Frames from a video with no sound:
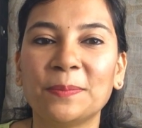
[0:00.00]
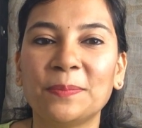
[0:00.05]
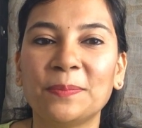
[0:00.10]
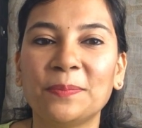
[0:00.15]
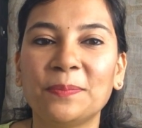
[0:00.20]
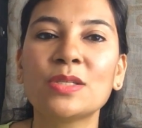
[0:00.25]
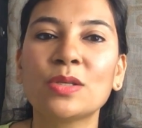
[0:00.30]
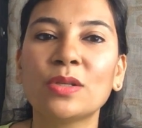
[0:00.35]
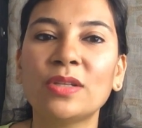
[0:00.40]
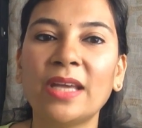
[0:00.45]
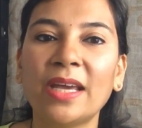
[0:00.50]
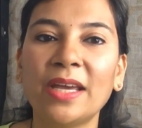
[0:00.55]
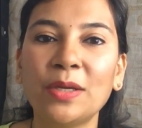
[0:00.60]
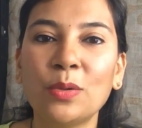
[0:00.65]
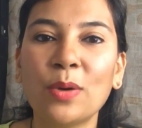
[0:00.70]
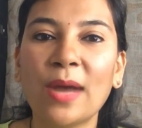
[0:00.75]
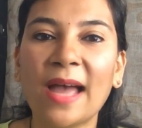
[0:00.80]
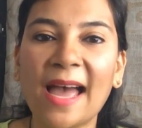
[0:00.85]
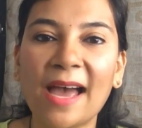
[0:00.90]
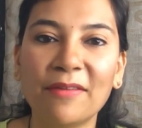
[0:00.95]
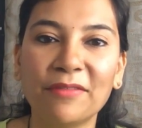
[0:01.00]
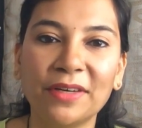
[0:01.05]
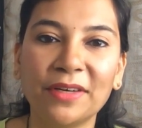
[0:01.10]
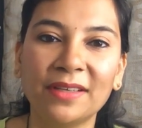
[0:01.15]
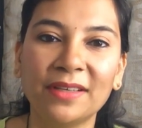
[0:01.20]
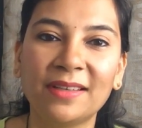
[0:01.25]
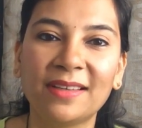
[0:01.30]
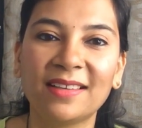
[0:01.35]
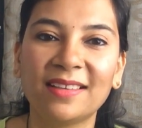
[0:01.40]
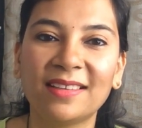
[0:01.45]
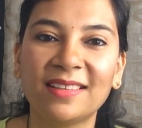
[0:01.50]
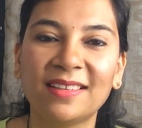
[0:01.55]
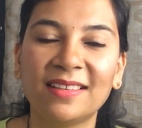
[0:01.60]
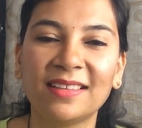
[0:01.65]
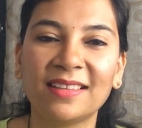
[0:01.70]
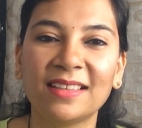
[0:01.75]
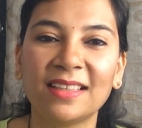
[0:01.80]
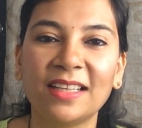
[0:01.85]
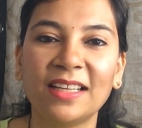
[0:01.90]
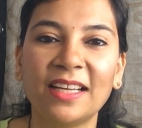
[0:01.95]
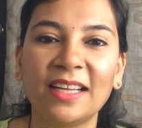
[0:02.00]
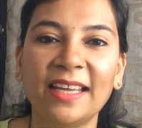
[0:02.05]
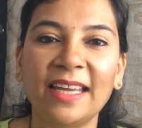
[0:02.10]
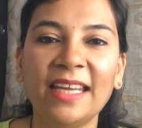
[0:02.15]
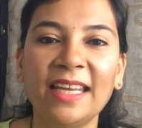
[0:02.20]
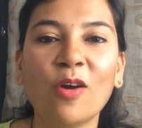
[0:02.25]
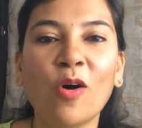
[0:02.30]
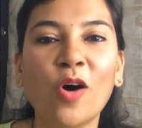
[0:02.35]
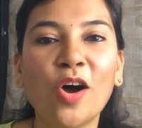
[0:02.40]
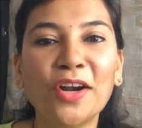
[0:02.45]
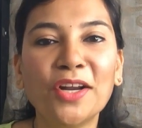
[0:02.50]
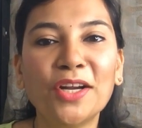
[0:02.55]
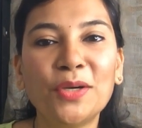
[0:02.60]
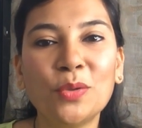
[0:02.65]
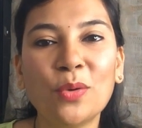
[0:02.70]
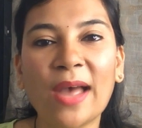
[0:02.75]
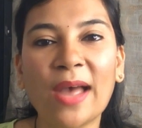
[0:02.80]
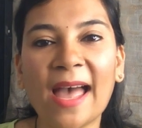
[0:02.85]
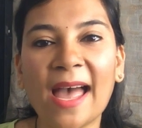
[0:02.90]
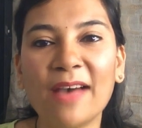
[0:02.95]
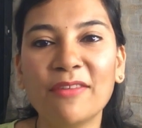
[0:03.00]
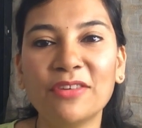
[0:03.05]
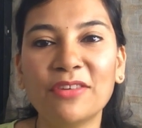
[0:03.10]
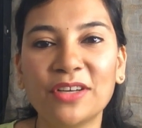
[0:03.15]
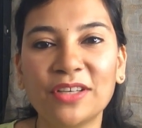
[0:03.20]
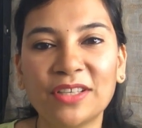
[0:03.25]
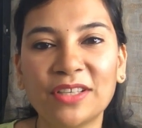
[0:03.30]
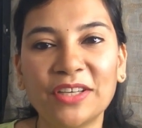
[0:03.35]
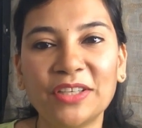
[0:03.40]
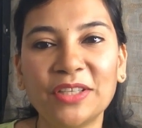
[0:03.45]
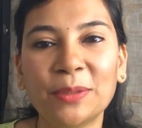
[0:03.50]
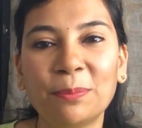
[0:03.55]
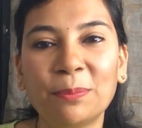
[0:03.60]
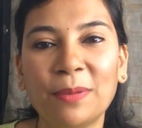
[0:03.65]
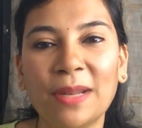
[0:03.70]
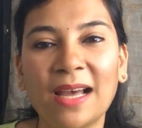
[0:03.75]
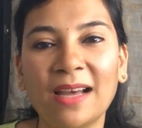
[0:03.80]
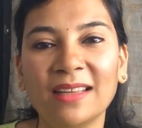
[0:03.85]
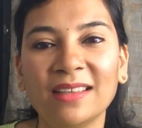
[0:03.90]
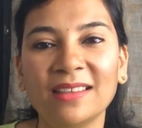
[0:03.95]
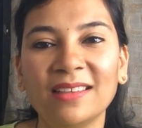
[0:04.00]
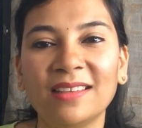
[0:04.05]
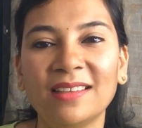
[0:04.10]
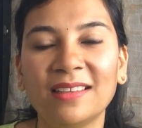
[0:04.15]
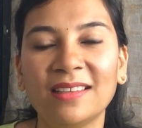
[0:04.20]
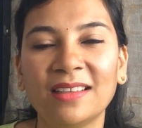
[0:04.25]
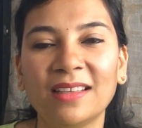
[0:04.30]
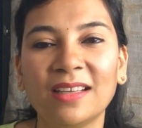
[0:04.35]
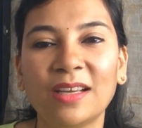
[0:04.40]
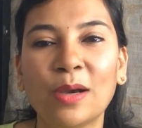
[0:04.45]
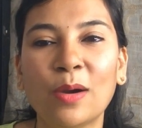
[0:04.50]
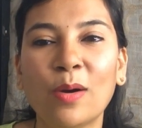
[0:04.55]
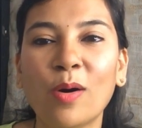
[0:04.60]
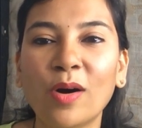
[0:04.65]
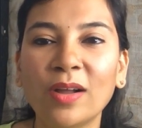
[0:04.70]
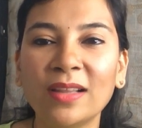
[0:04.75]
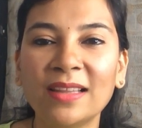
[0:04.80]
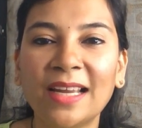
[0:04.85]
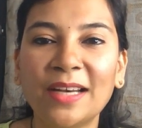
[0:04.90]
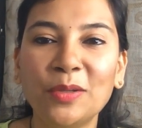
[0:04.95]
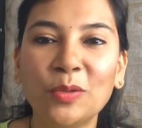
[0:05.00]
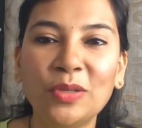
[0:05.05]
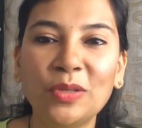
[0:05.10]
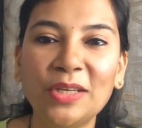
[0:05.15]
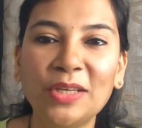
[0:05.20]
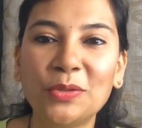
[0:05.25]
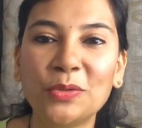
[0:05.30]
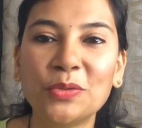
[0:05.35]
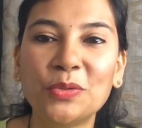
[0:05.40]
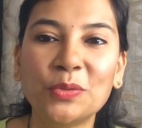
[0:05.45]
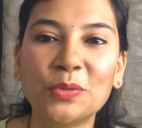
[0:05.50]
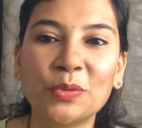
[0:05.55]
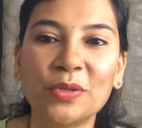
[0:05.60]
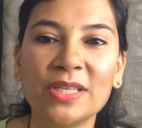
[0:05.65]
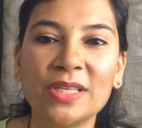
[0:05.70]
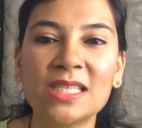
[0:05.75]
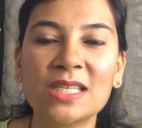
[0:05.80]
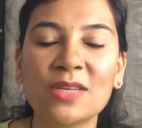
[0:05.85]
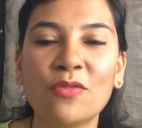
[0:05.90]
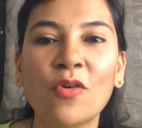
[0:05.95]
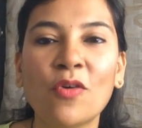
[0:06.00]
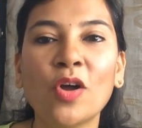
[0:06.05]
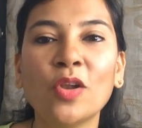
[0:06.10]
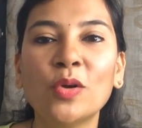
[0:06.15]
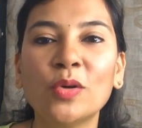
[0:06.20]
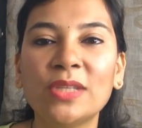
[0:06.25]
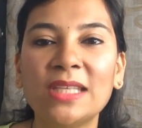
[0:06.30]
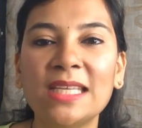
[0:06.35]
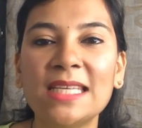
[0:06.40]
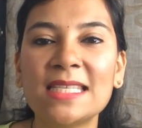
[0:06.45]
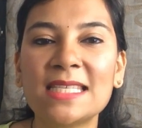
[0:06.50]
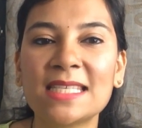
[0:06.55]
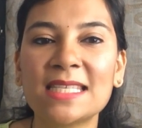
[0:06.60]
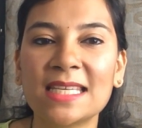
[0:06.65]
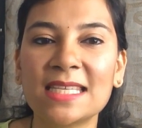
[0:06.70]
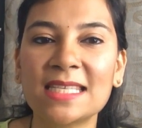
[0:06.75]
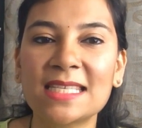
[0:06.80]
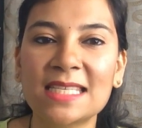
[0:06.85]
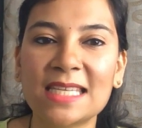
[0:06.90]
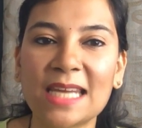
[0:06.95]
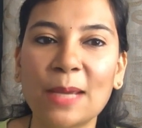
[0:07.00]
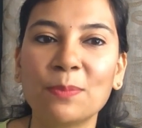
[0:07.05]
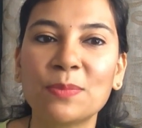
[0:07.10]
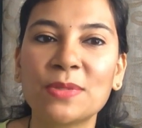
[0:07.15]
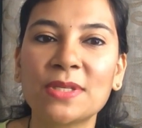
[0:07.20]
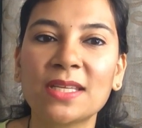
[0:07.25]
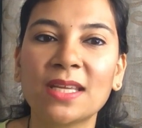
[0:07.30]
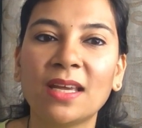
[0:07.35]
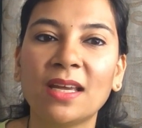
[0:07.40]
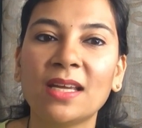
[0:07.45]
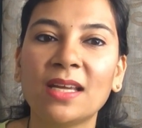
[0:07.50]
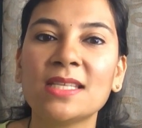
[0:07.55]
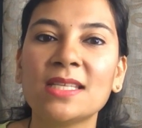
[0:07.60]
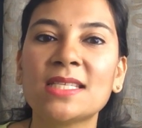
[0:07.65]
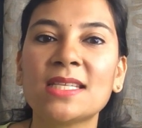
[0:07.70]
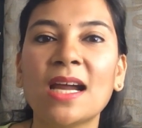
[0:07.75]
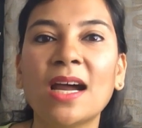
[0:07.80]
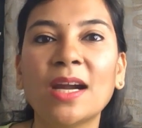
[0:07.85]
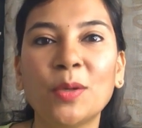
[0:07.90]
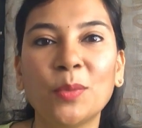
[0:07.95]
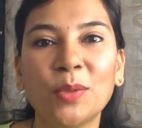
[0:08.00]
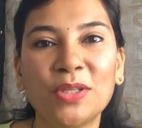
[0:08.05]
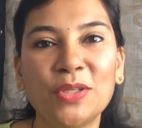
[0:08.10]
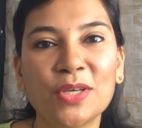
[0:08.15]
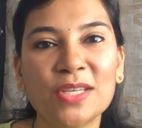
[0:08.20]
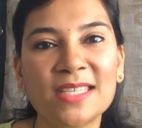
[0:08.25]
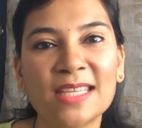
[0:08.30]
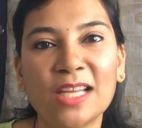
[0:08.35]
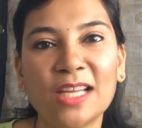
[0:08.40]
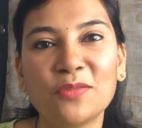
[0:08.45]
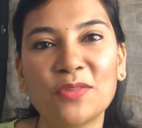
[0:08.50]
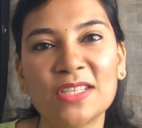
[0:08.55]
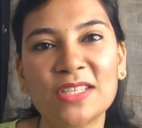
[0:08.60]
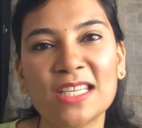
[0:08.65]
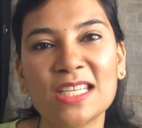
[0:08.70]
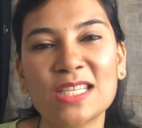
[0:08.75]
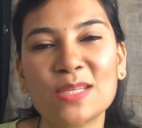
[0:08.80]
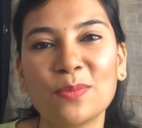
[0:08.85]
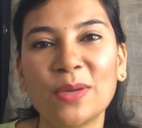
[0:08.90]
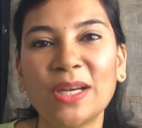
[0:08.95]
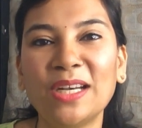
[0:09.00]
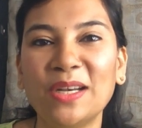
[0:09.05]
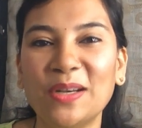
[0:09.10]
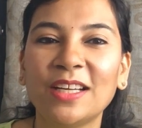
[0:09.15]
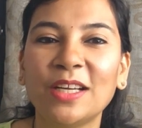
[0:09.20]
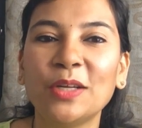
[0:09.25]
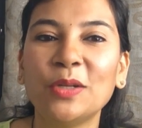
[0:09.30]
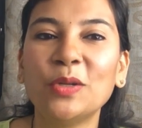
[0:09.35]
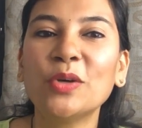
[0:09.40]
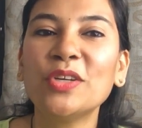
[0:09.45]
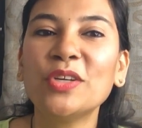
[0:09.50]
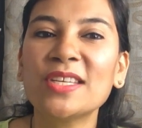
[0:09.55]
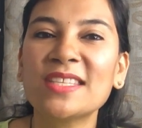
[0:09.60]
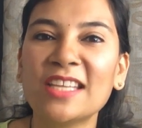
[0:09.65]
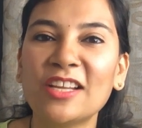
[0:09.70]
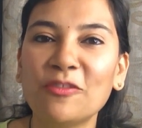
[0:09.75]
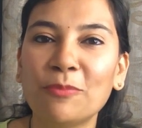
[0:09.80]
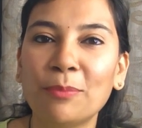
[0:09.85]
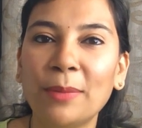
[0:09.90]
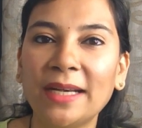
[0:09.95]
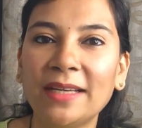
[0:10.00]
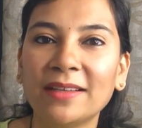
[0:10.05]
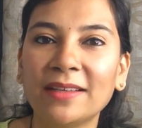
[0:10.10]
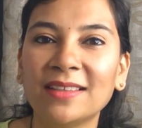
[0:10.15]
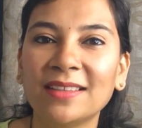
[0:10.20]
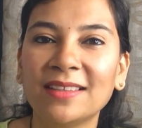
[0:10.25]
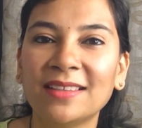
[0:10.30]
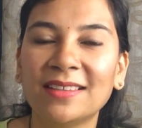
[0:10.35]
So, there you have it. In order to have a career plan, all that you need to do is follow these 6 steps. Start with your self assessment, know yourself better,